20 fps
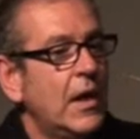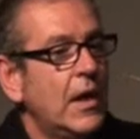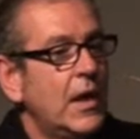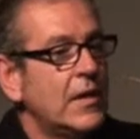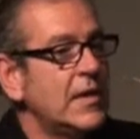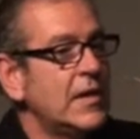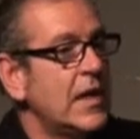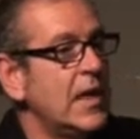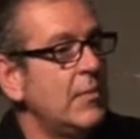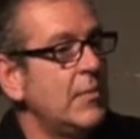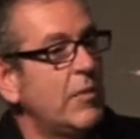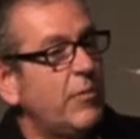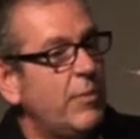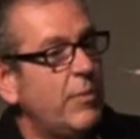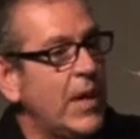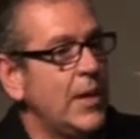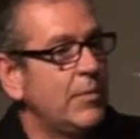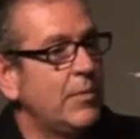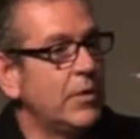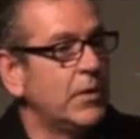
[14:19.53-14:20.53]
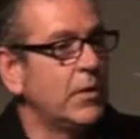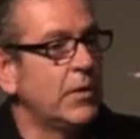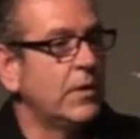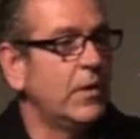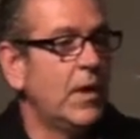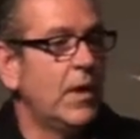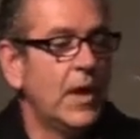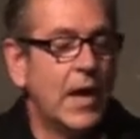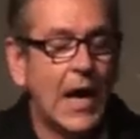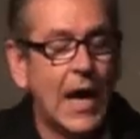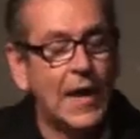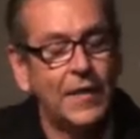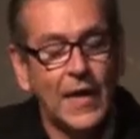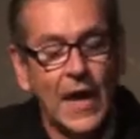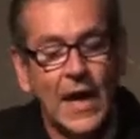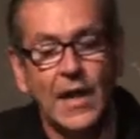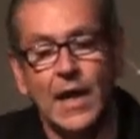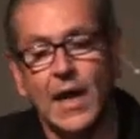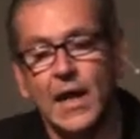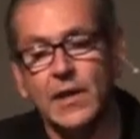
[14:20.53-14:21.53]
a team of people at
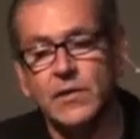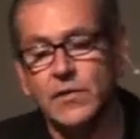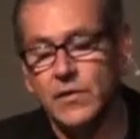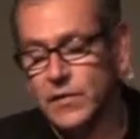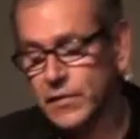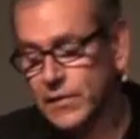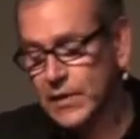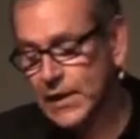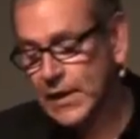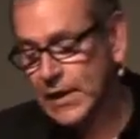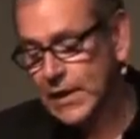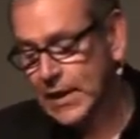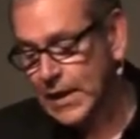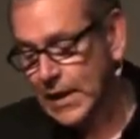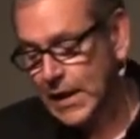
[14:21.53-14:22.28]
that agency.